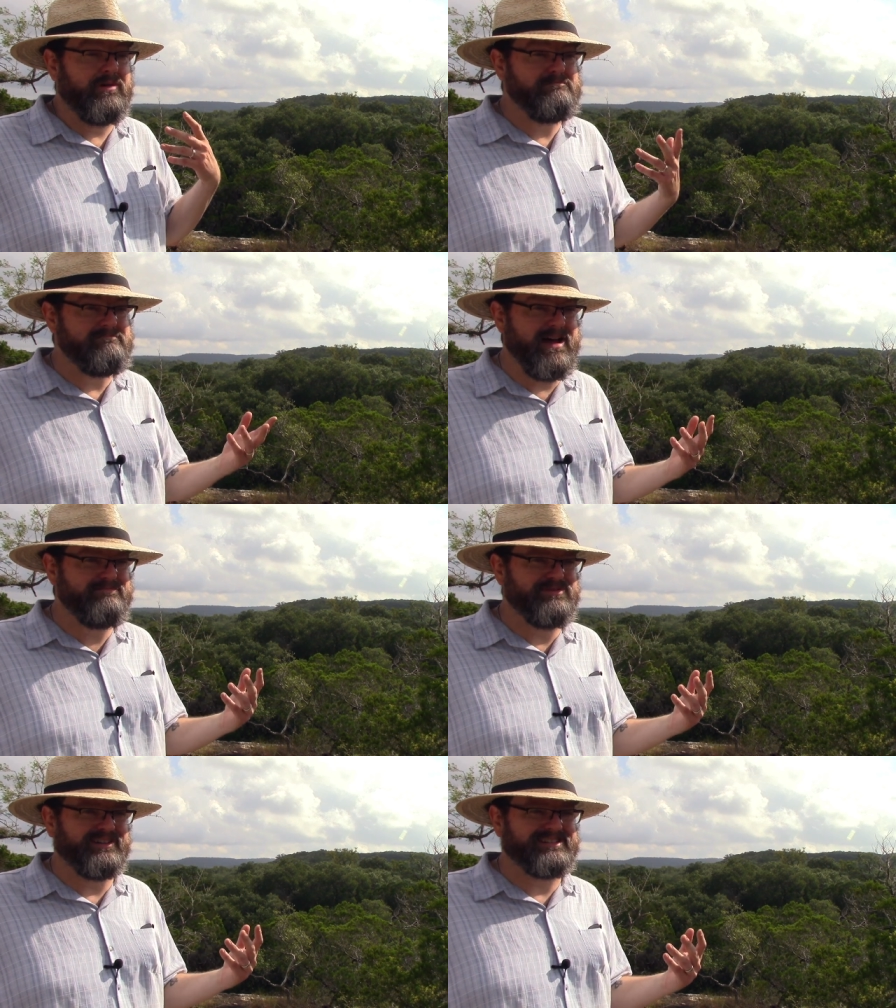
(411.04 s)

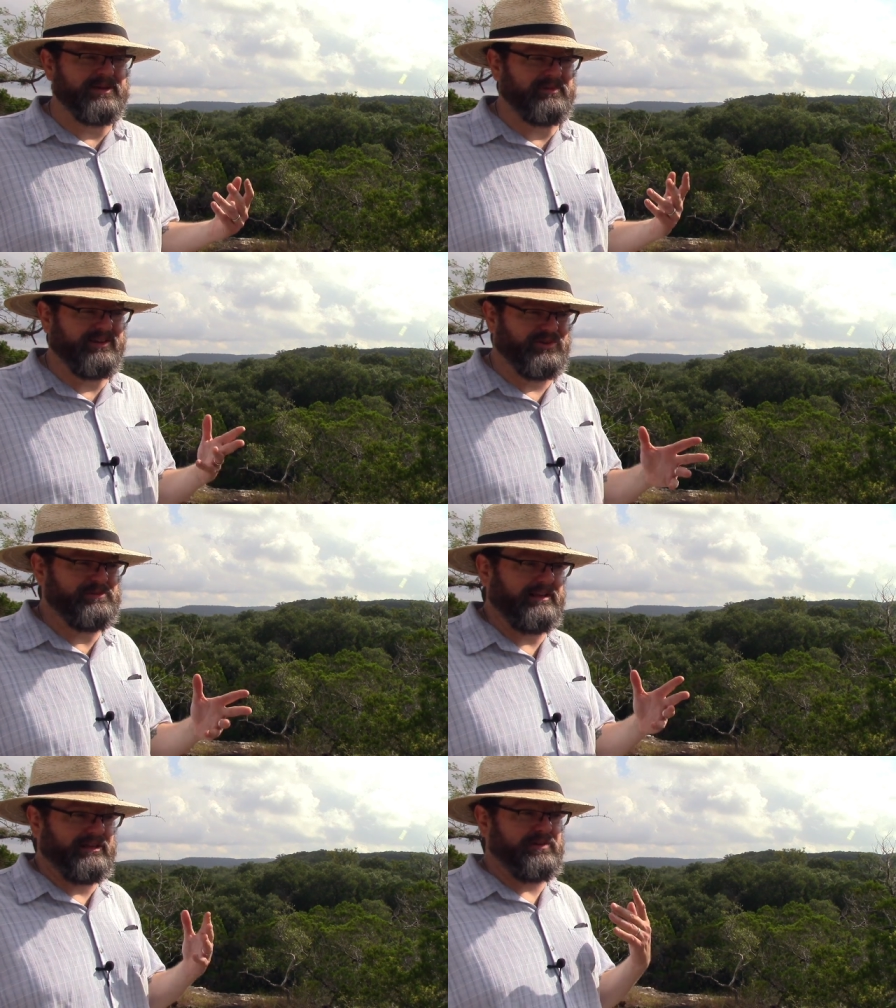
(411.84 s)
remembered something.
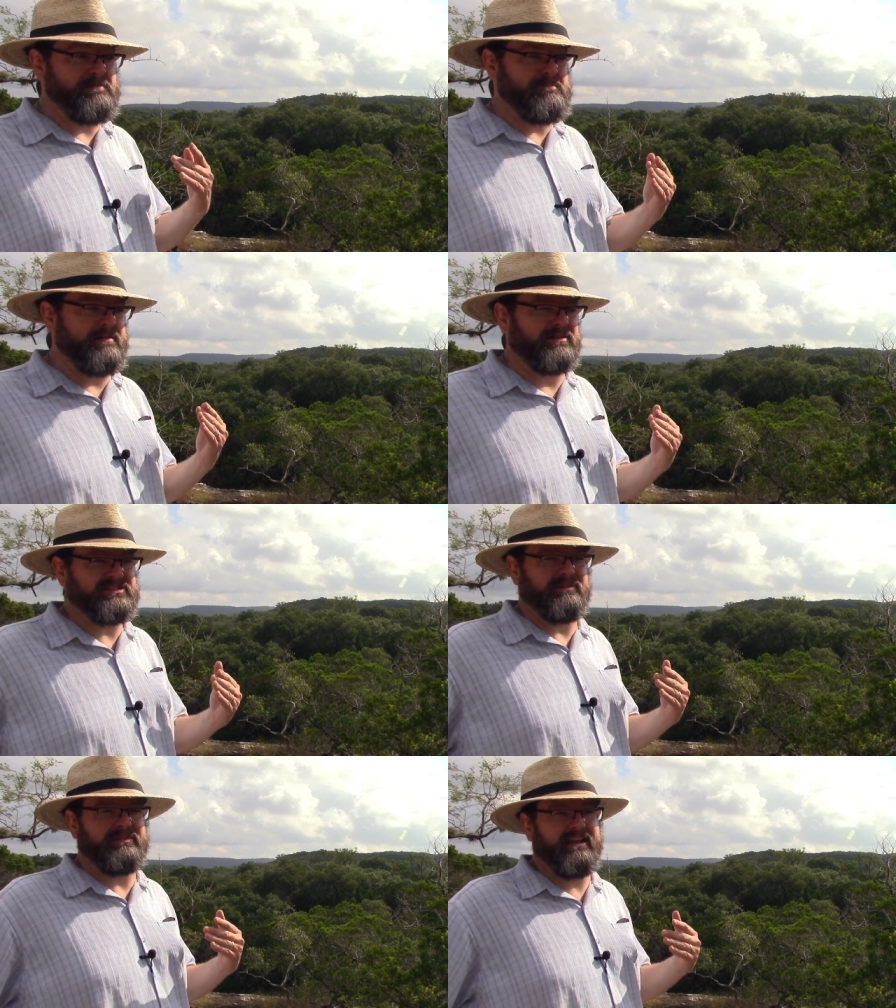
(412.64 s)
to Plato remembered
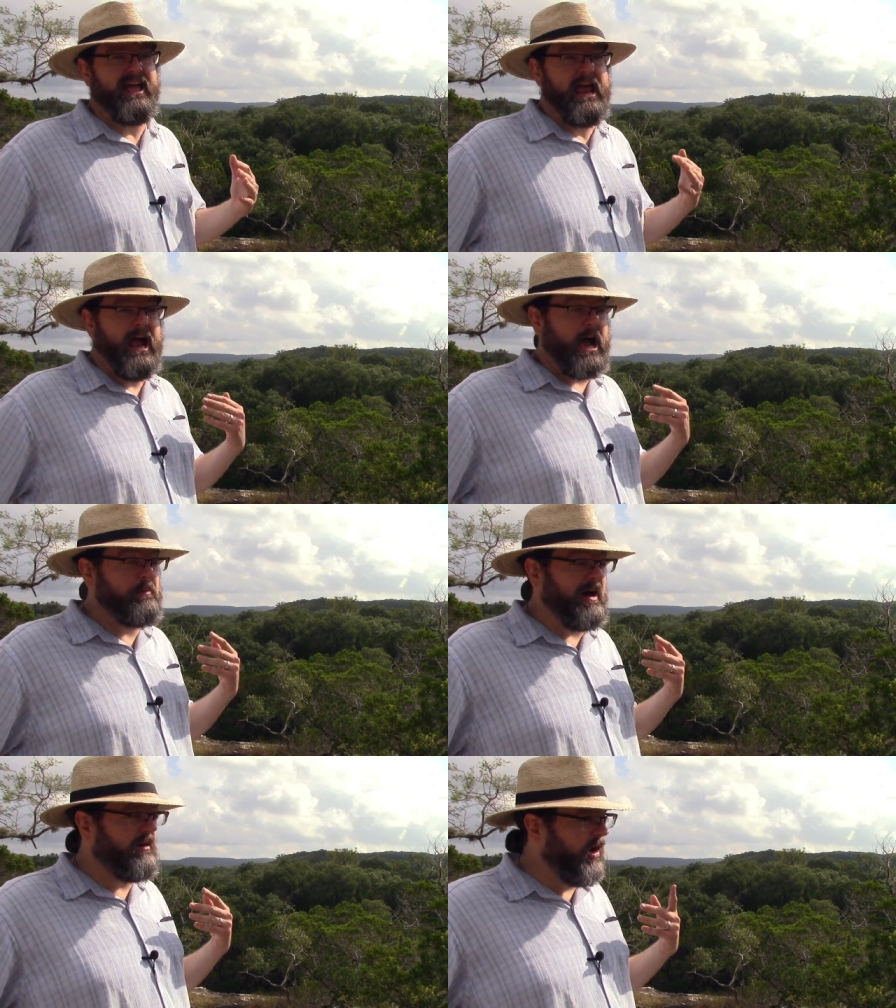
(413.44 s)
something
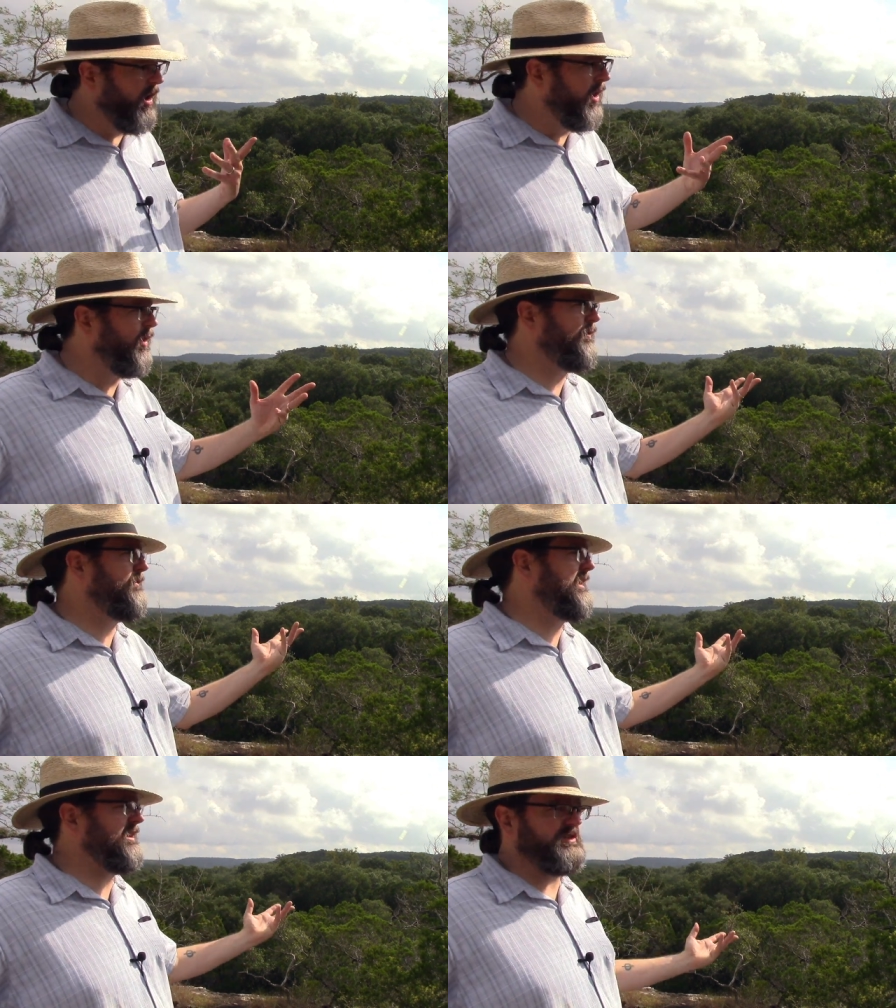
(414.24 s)
about all
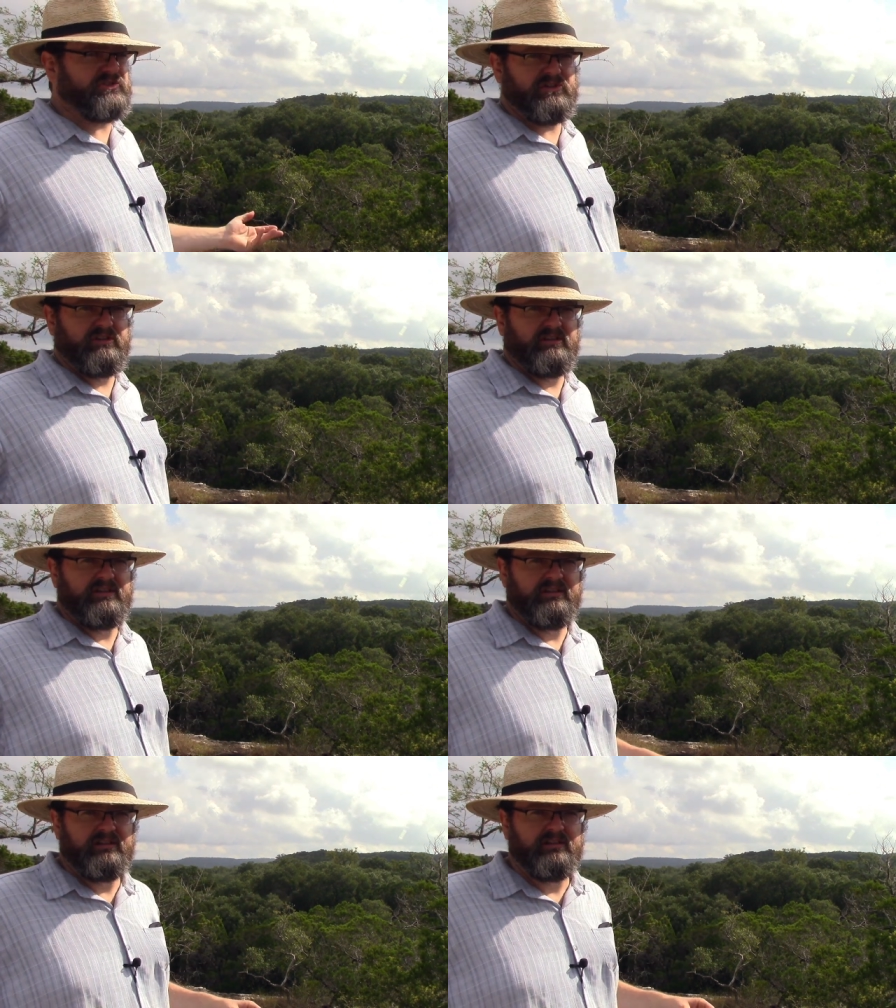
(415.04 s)
figures,
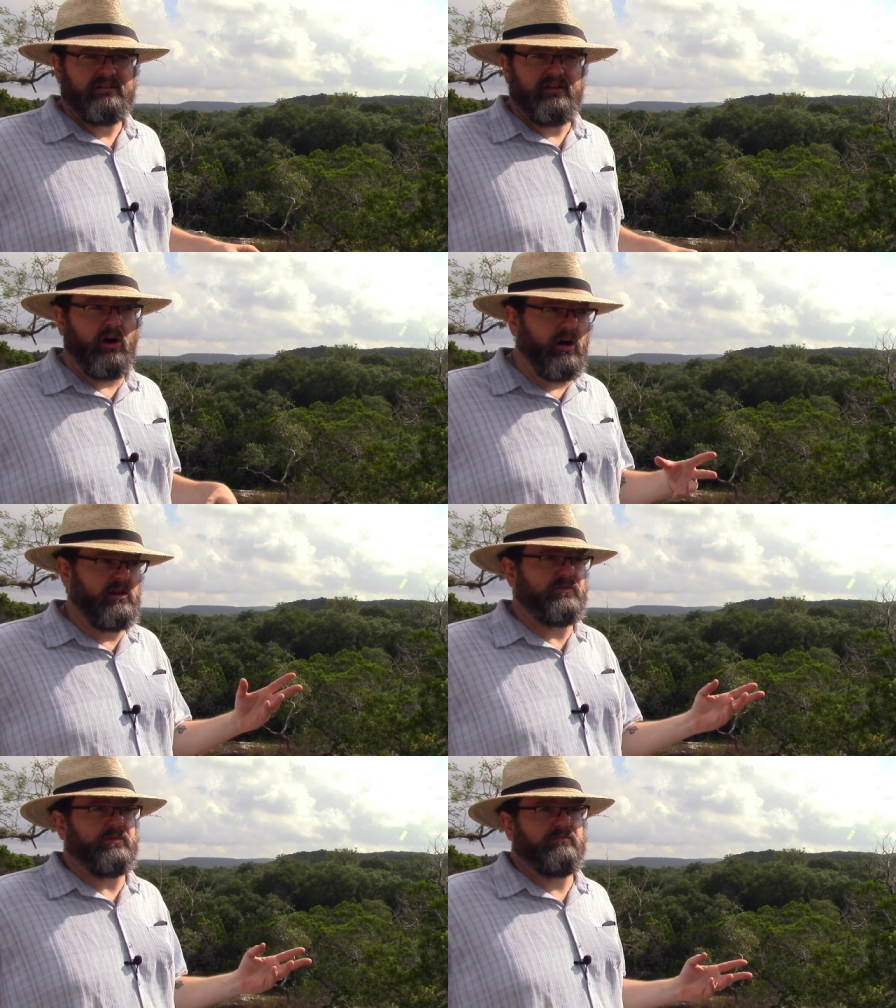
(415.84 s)

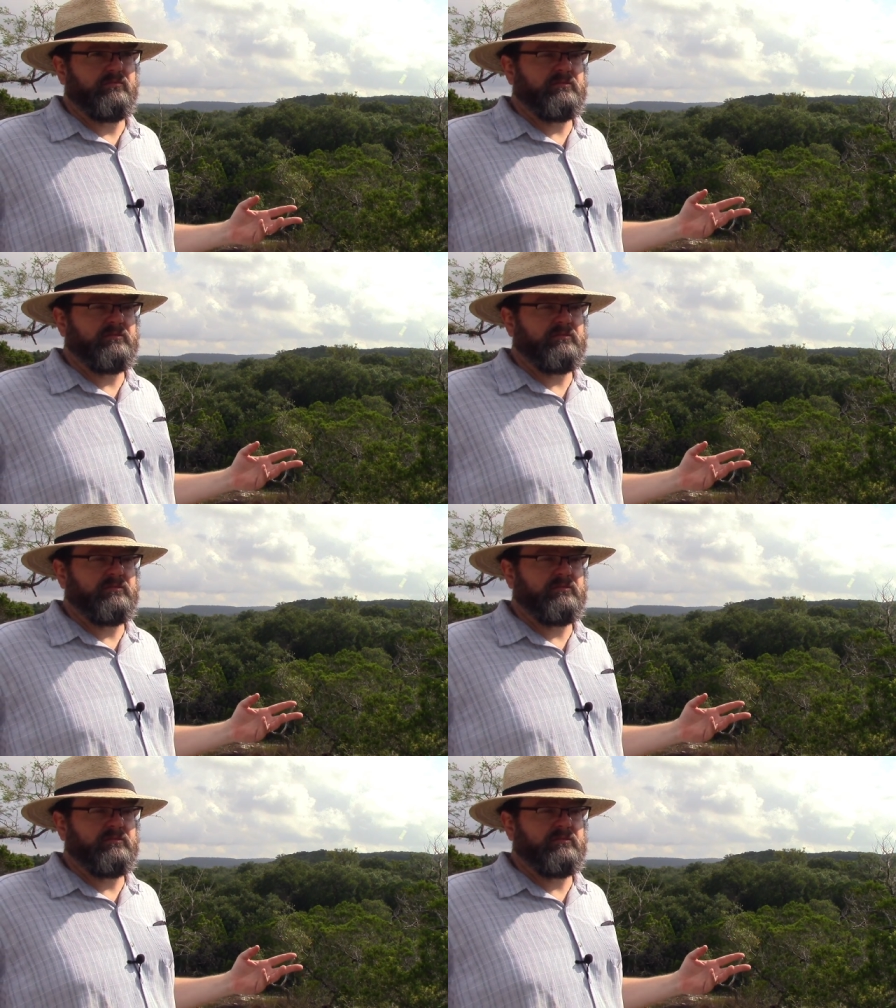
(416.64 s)
all of them.